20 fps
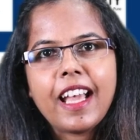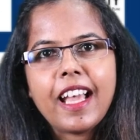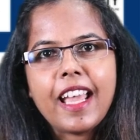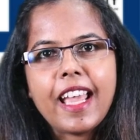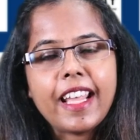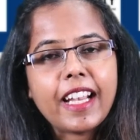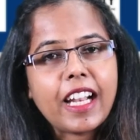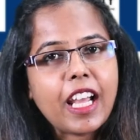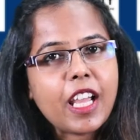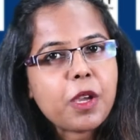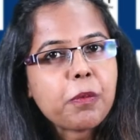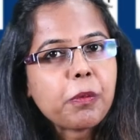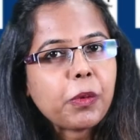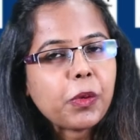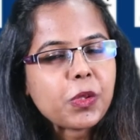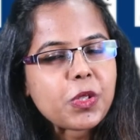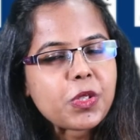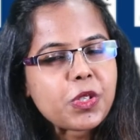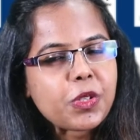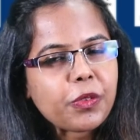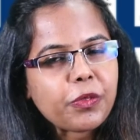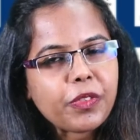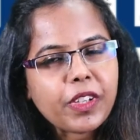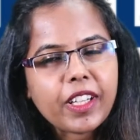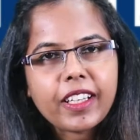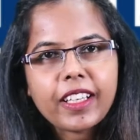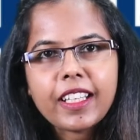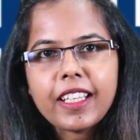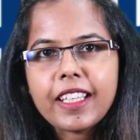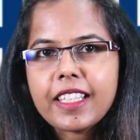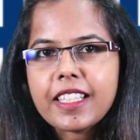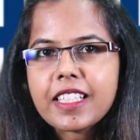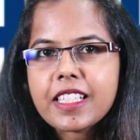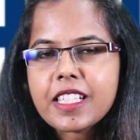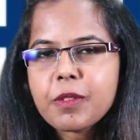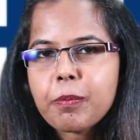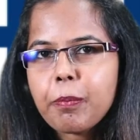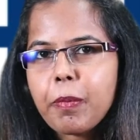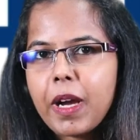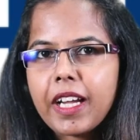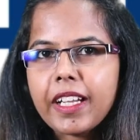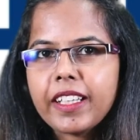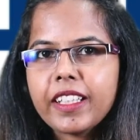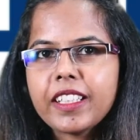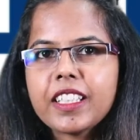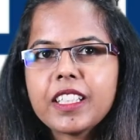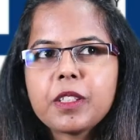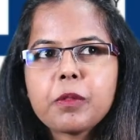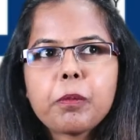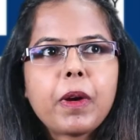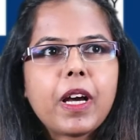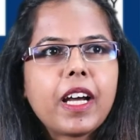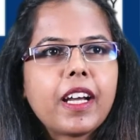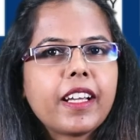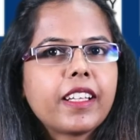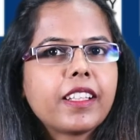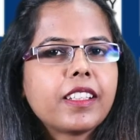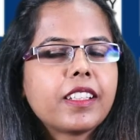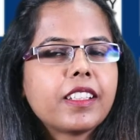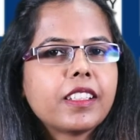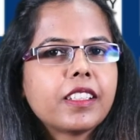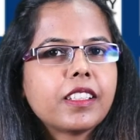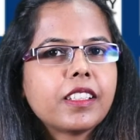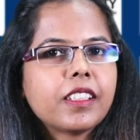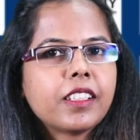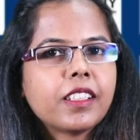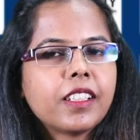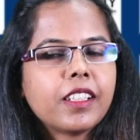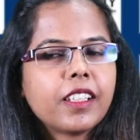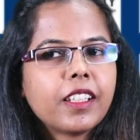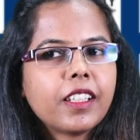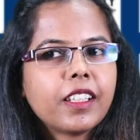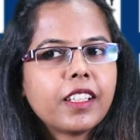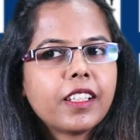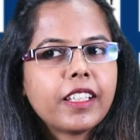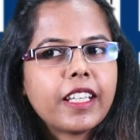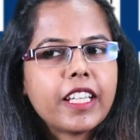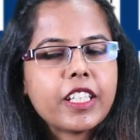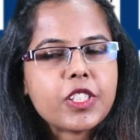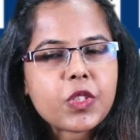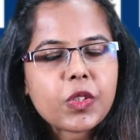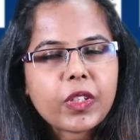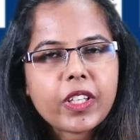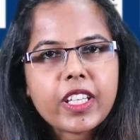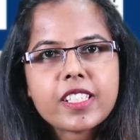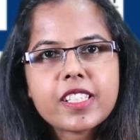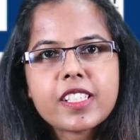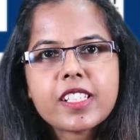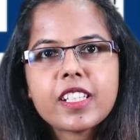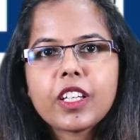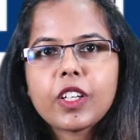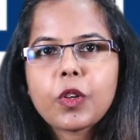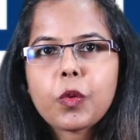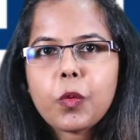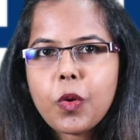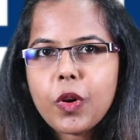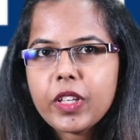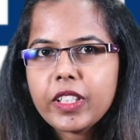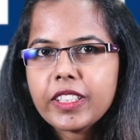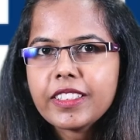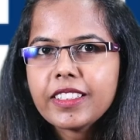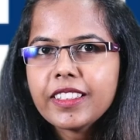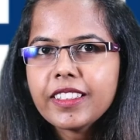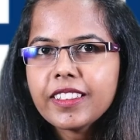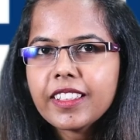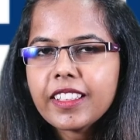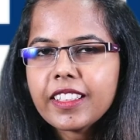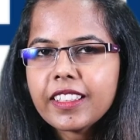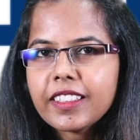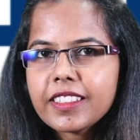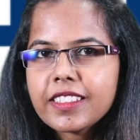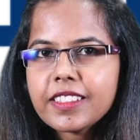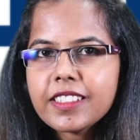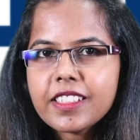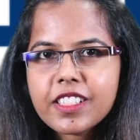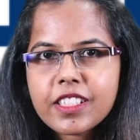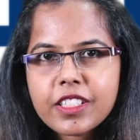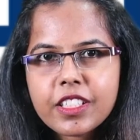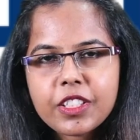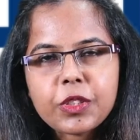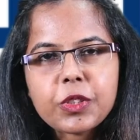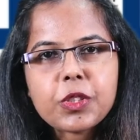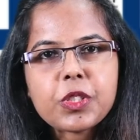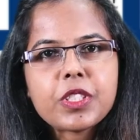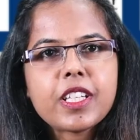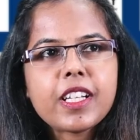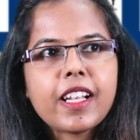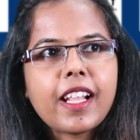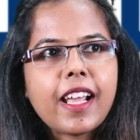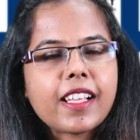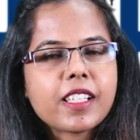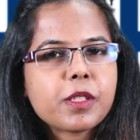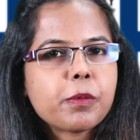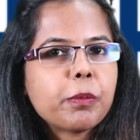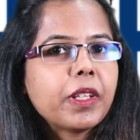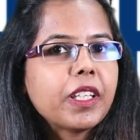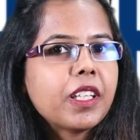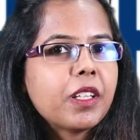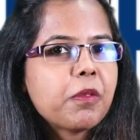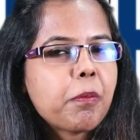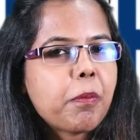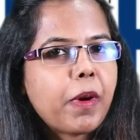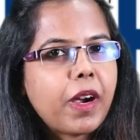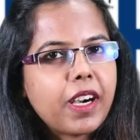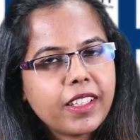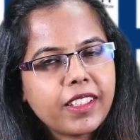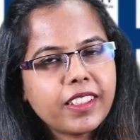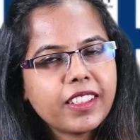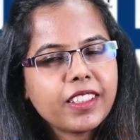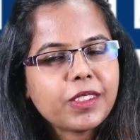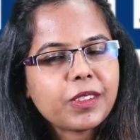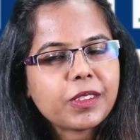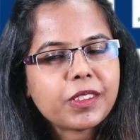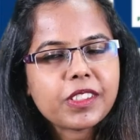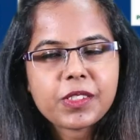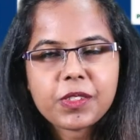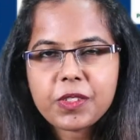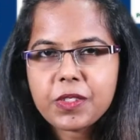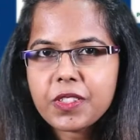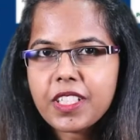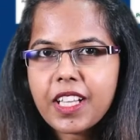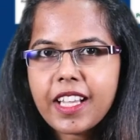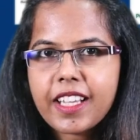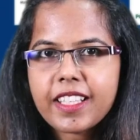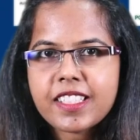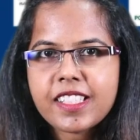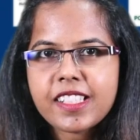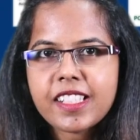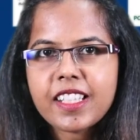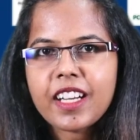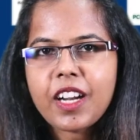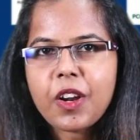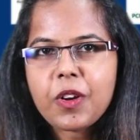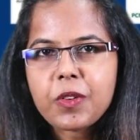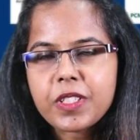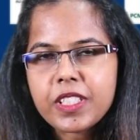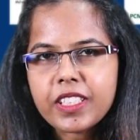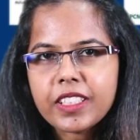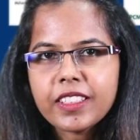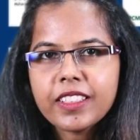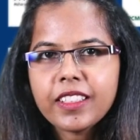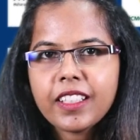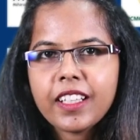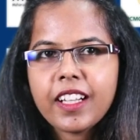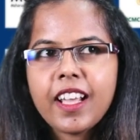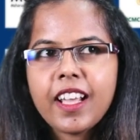and I am also very inspired by the educational quality that this institution has been imparting to the society around here.